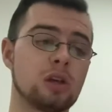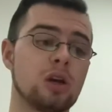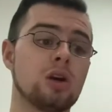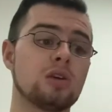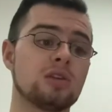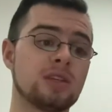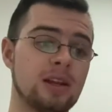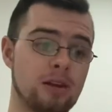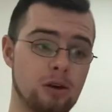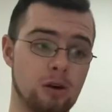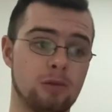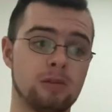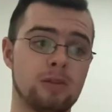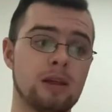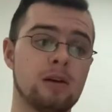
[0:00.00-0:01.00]
sent
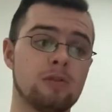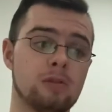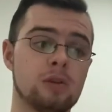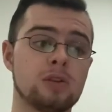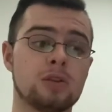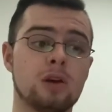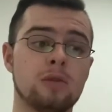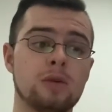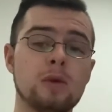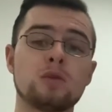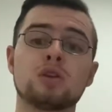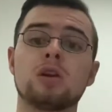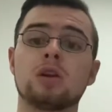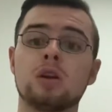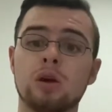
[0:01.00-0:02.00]
off in that first half. He
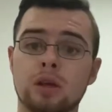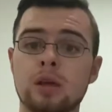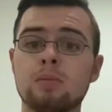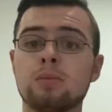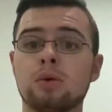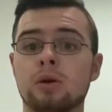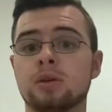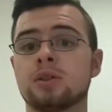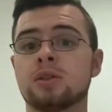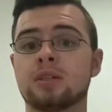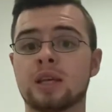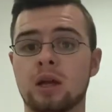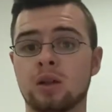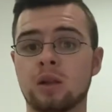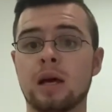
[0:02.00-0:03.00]
was a lucky boy to
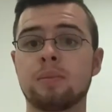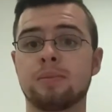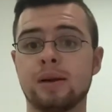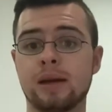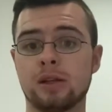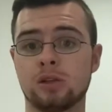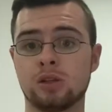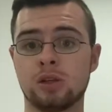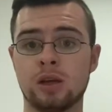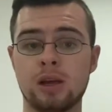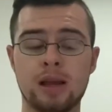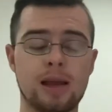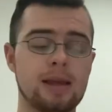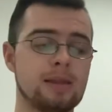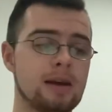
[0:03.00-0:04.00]
stay on that pitch
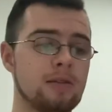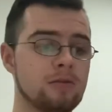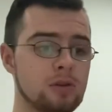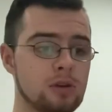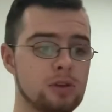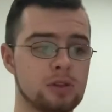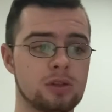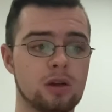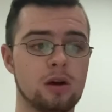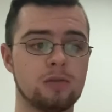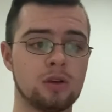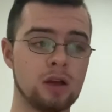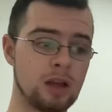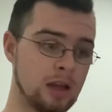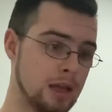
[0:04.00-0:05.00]
in that first half.
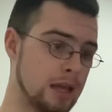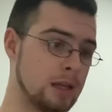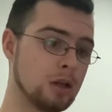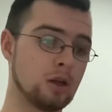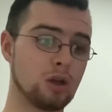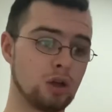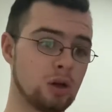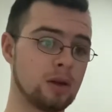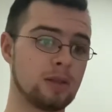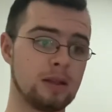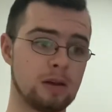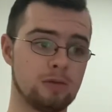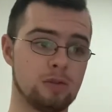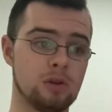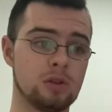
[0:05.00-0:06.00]
He could have gone in
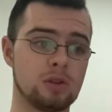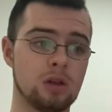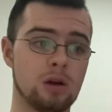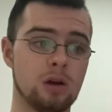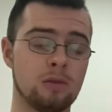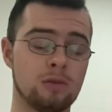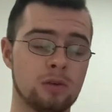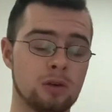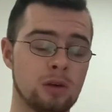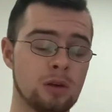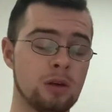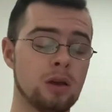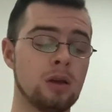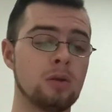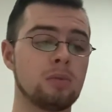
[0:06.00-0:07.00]
that first half.
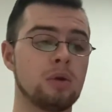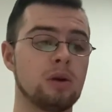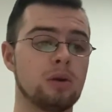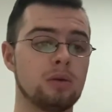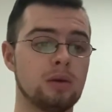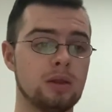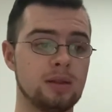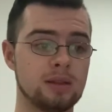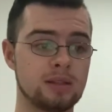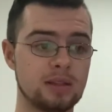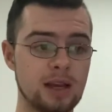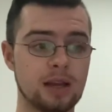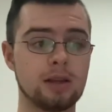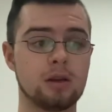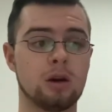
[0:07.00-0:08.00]
But in the
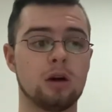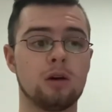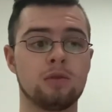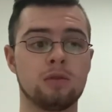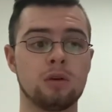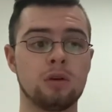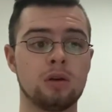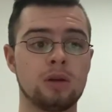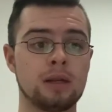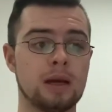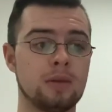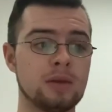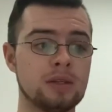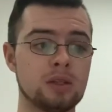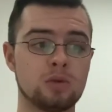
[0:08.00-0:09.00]
second half,
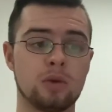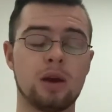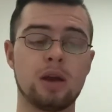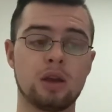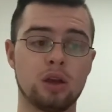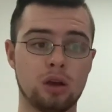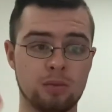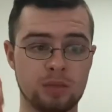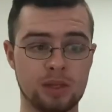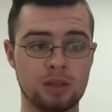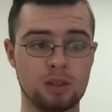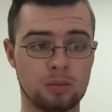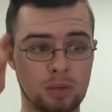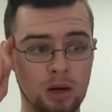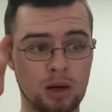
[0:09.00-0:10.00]
now this is where it comes
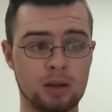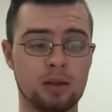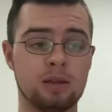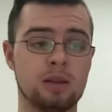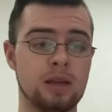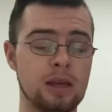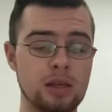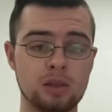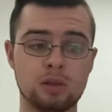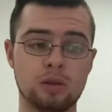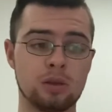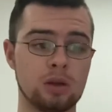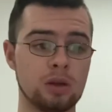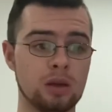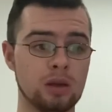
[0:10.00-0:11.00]
into mind, and here's
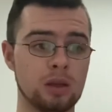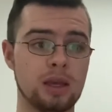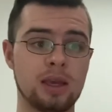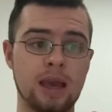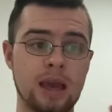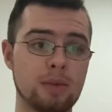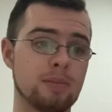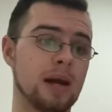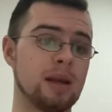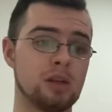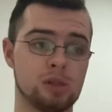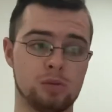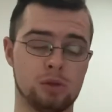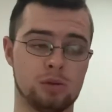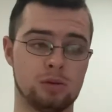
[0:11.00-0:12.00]
your game
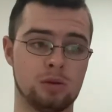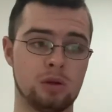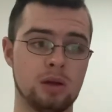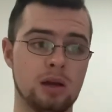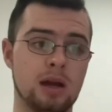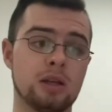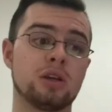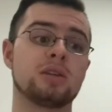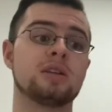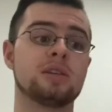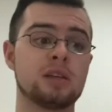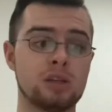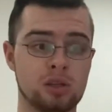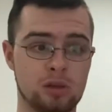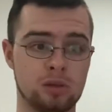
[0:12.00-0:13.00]
management and your
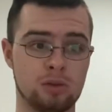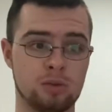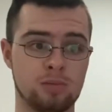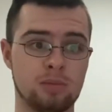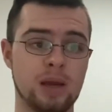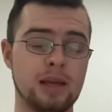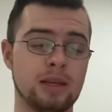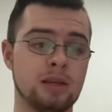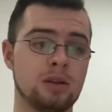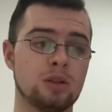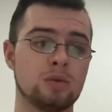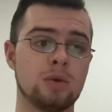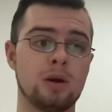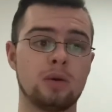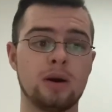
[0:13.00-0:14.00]
decision making
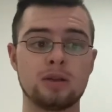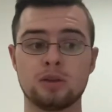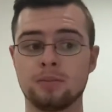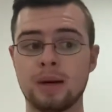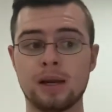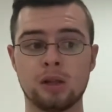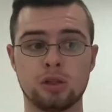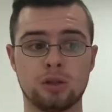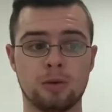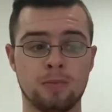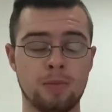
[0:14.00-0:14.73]
as well as a manager.